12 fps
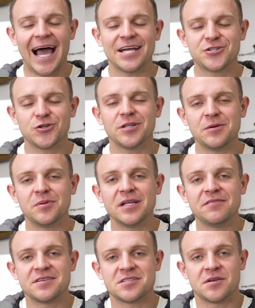I truly
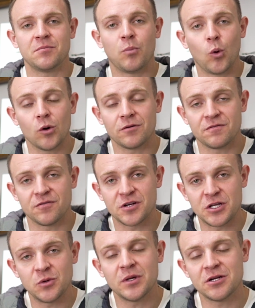believe is important for
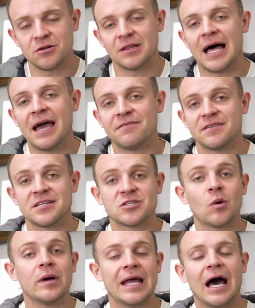you in your life, and it's
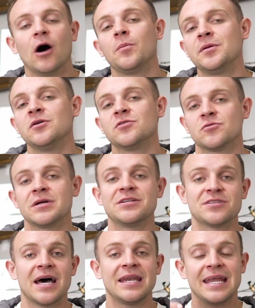going to help you to
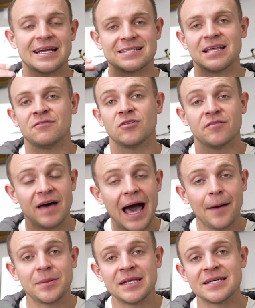reach that next level of
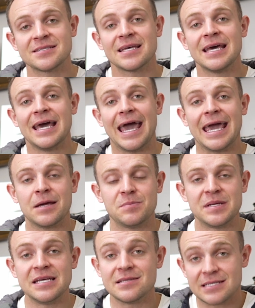happiness and
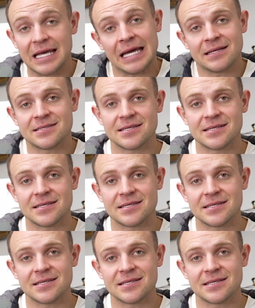peace and